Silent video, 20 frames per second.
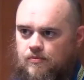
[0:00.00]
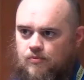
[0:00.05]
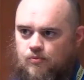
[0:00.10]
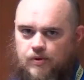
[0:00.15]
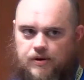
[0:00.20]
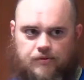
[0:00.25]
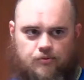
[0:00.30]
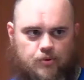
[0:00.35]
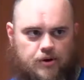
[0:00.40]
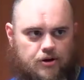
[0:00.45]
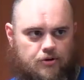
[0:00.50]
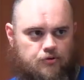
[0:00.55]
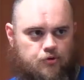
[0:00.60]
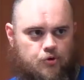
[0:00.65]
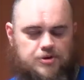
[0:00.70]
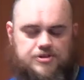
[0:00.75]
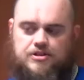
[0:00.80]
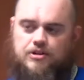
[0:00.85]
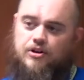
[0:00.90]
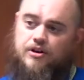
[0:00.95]
We are
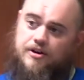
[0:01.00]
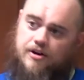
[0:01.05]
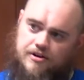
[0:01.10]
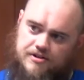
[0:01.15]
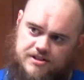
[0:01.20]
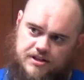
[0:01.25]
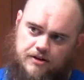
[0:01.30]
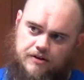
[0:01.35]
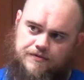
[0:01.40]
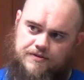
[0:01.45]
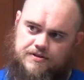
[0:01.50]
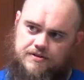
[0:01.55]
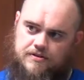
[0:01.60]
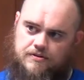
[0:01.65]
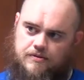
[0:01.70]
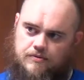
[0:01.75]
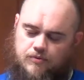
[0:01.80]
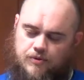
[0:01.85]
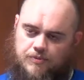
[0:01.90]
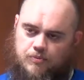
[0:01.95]
forced to look at ourselves
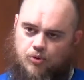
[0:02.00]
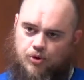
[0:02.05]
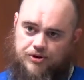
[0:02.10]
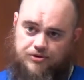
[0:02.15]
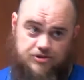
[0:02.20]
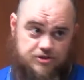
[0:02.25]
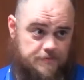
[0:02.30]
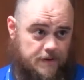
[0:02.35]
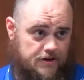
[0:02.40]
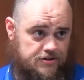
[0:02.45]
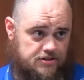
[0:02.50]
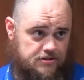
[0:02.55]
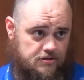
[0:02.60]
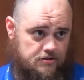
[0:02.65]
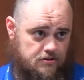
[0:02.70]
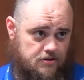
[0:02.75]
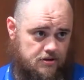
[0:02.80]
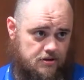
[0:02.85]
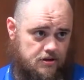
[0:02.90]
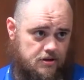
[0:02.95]
with more introspection